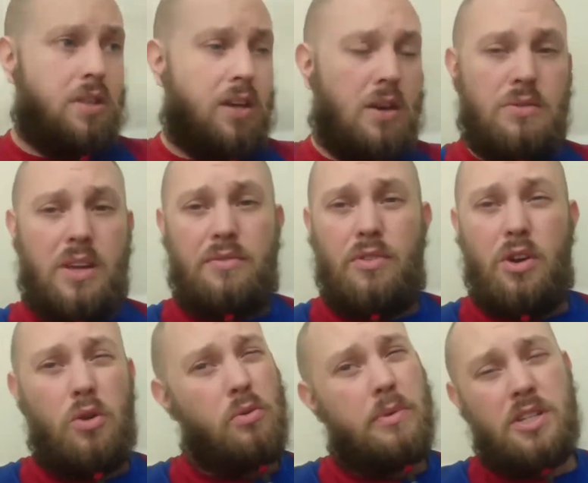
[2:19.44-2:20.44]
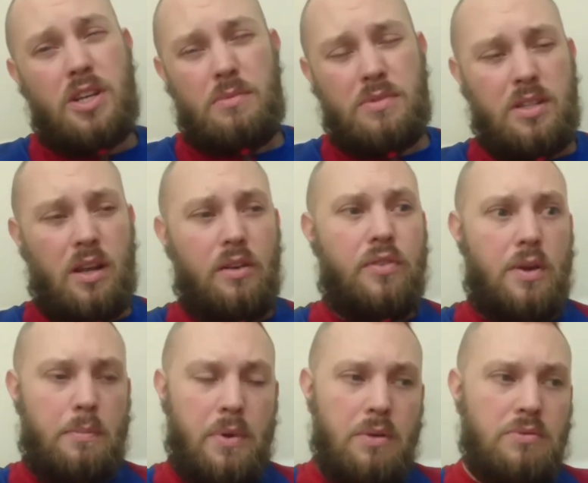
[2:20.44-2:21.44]
It goes out for a corner which comes to
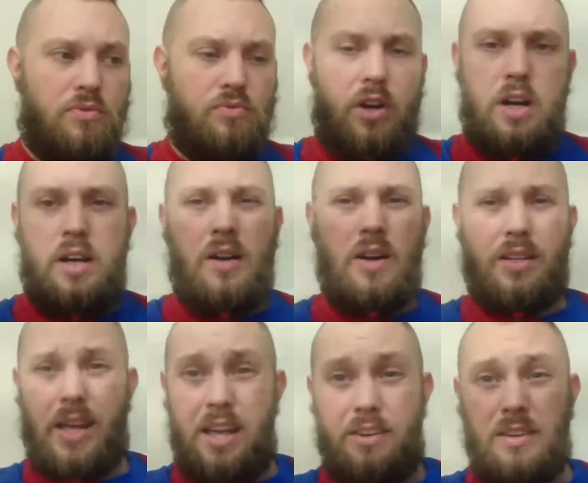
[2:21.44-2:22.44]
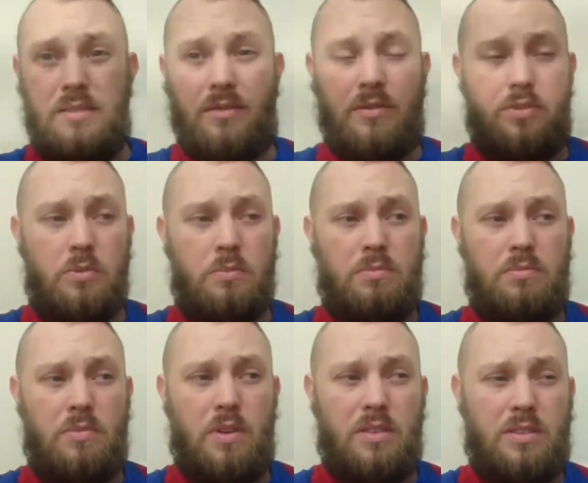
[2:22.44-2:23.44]
nothing, but it was a really nice header from
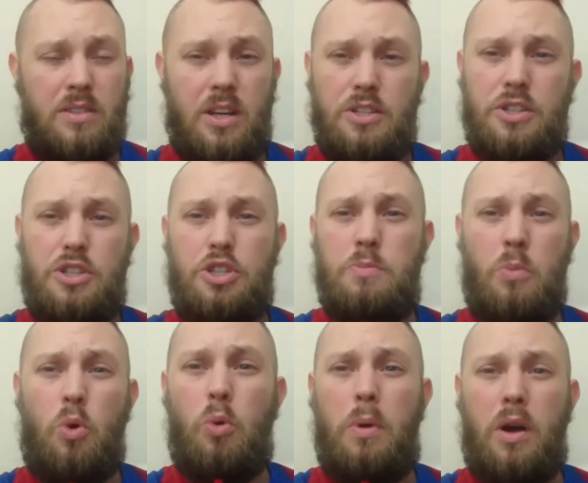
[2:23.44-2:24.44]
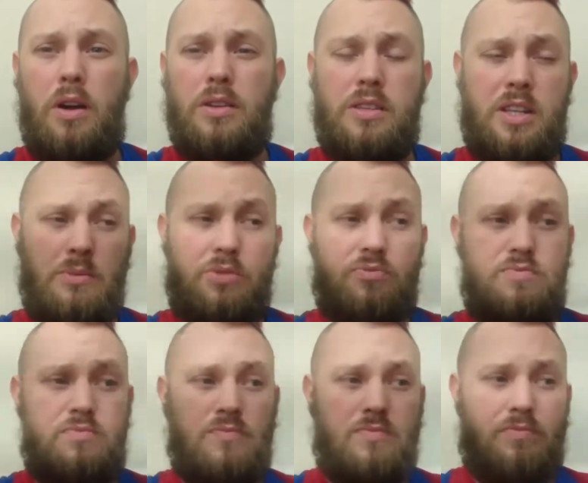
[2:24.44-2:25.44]
such a small person. It was a
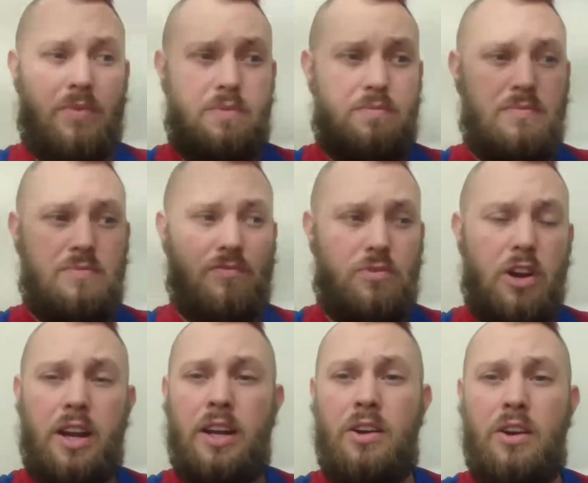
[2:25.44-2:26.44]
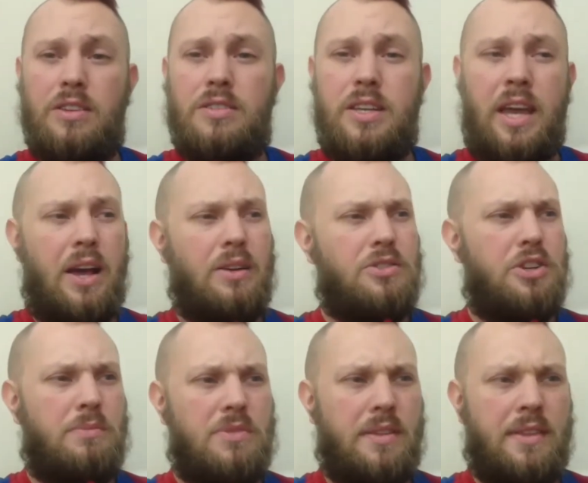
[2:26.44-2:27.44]
really nice. He out
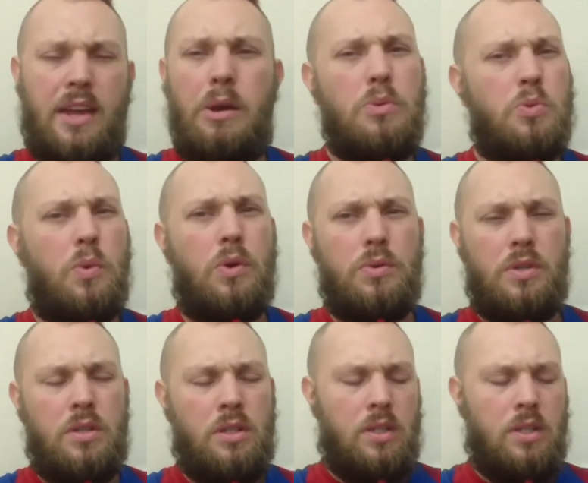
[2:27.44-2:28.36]
jumped, I think it was Ward.